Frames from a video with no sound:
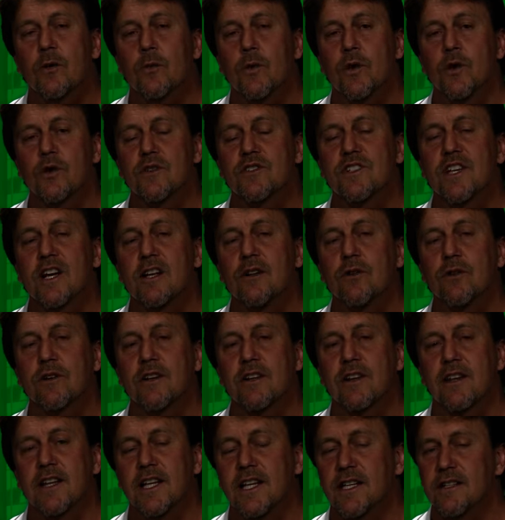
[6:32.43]
We also
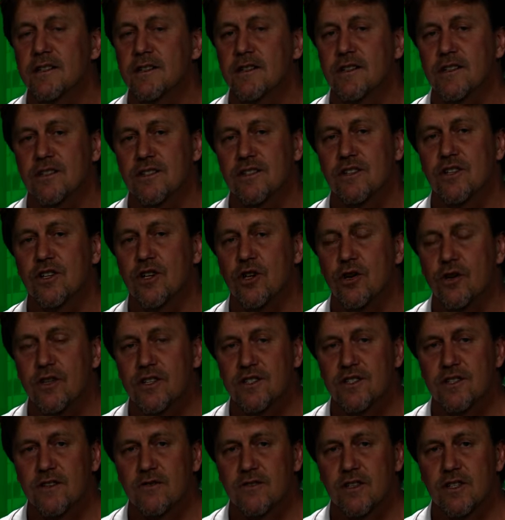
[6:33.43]
look at the
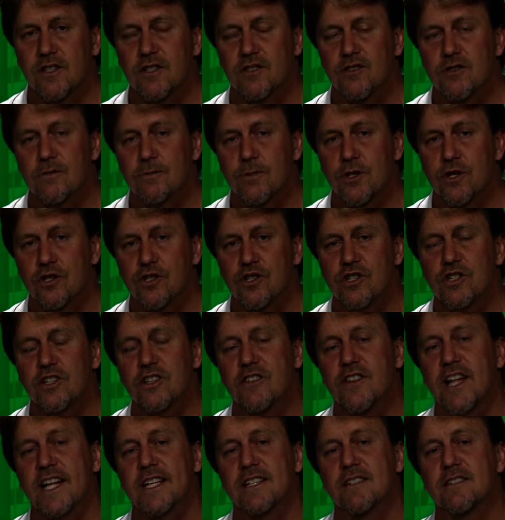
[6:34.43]
skewness of the
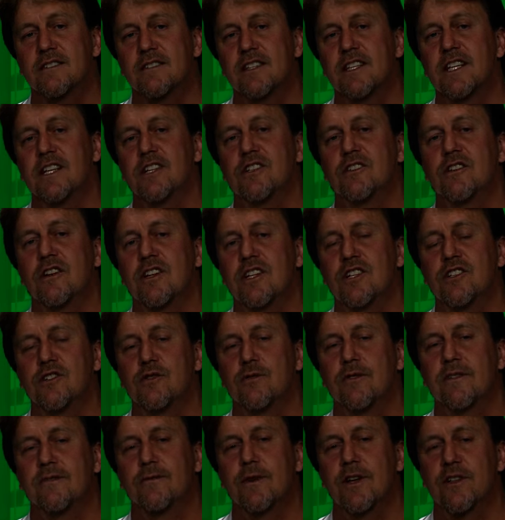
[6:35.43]
distribution, and that's the
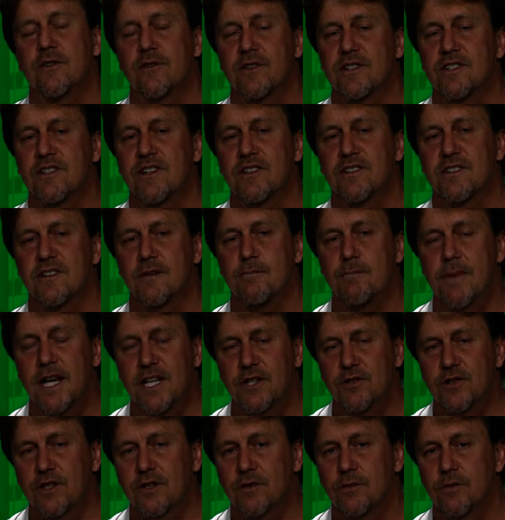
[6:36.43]
issue of whether it's a
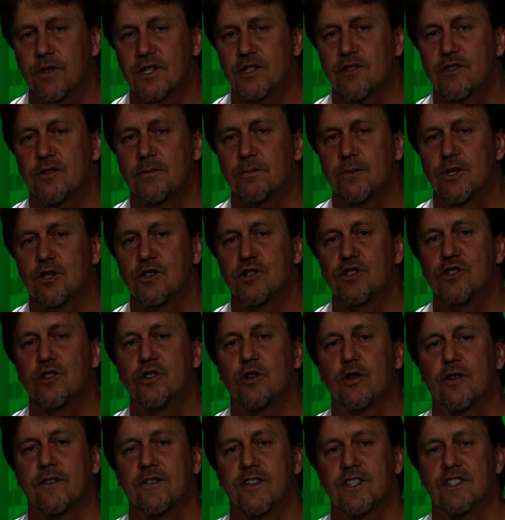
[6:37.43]
symmetrical
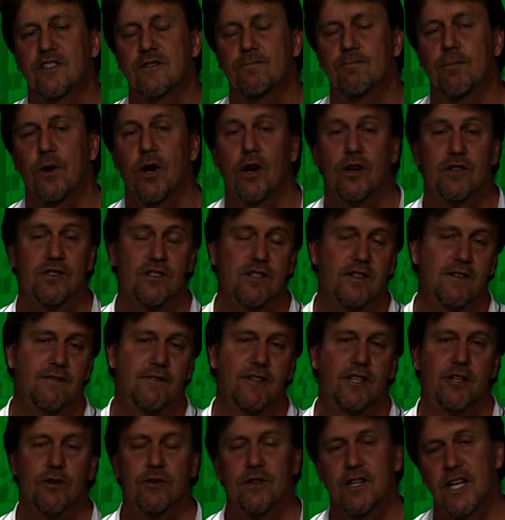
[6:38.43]
distribution or if it's
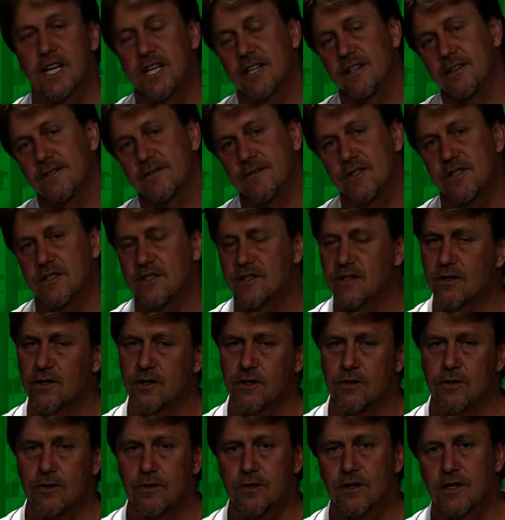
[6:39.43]
positively or negatively
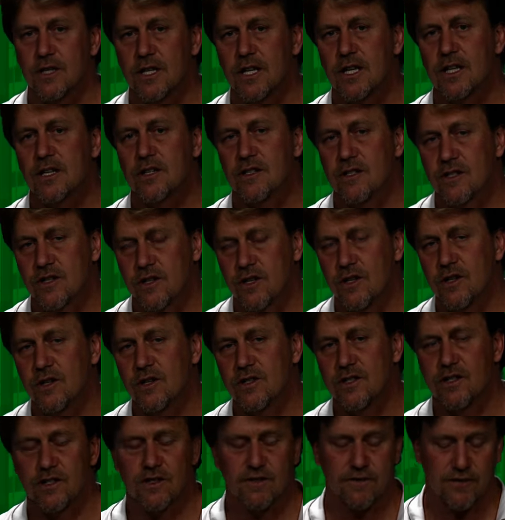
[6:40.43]
skewed.
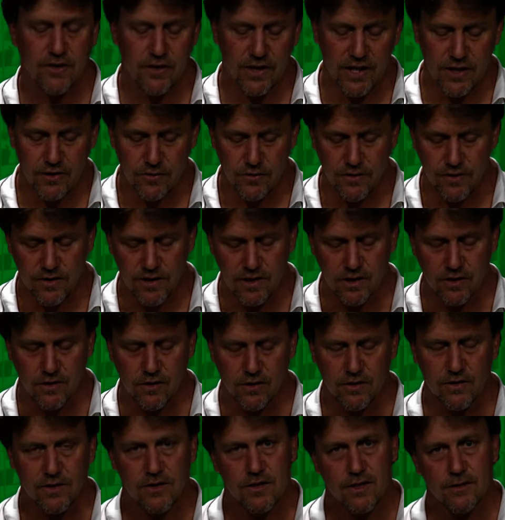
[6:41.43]
Skewness is a very interesting
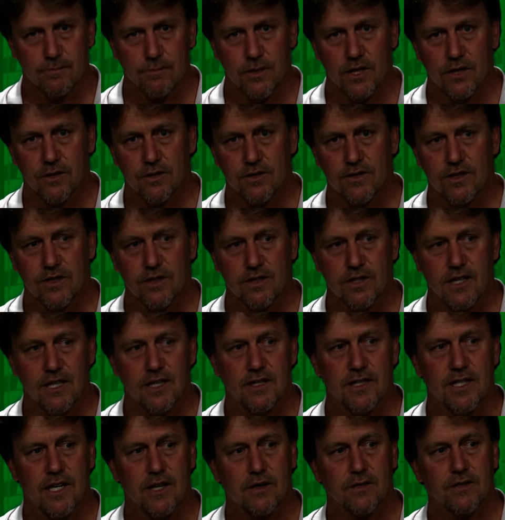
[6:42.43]
concept because
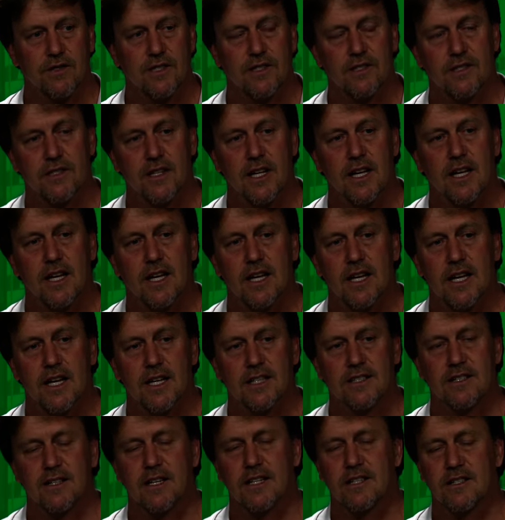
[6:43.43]
it tells us
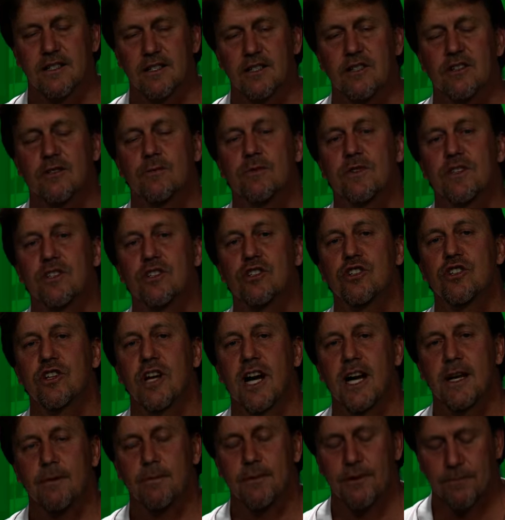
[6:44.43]
it's to do with the
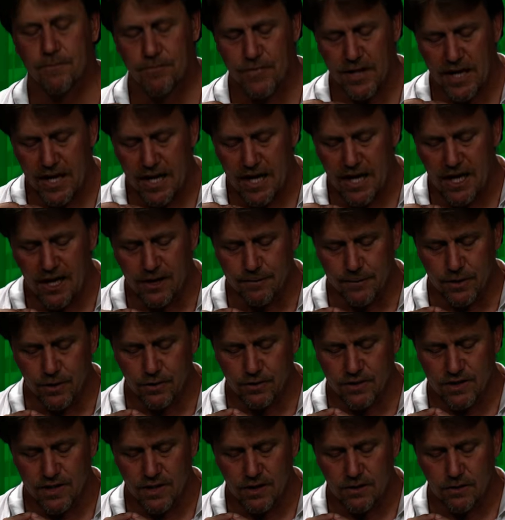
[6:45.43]
shape. And
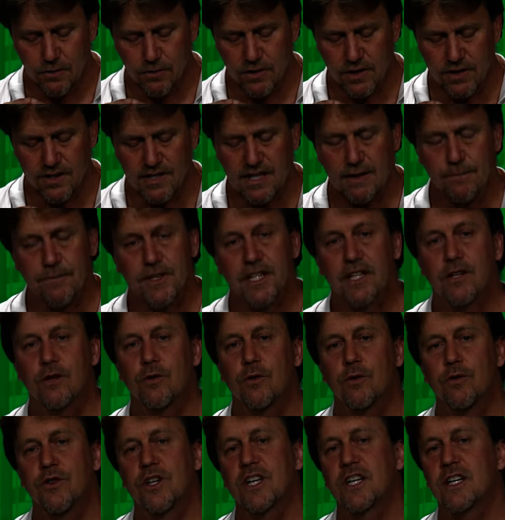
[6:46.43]
we also look at something
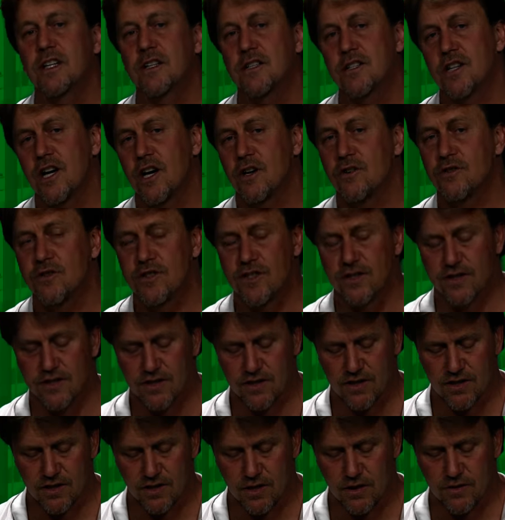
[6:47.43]
called the
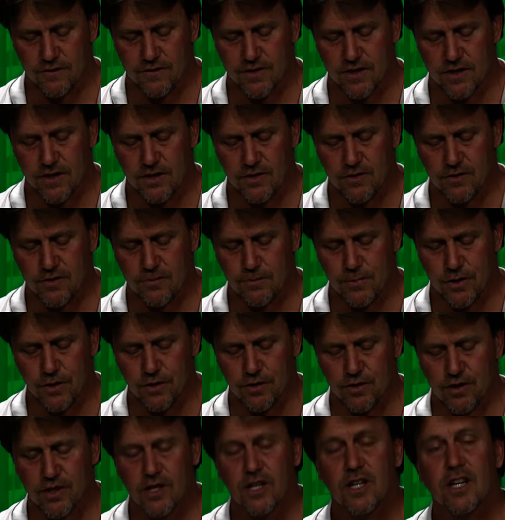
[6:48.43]
kurtosis of the
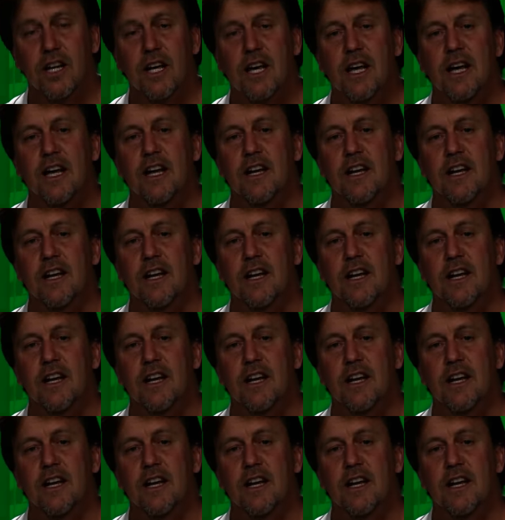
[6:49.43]
distribution.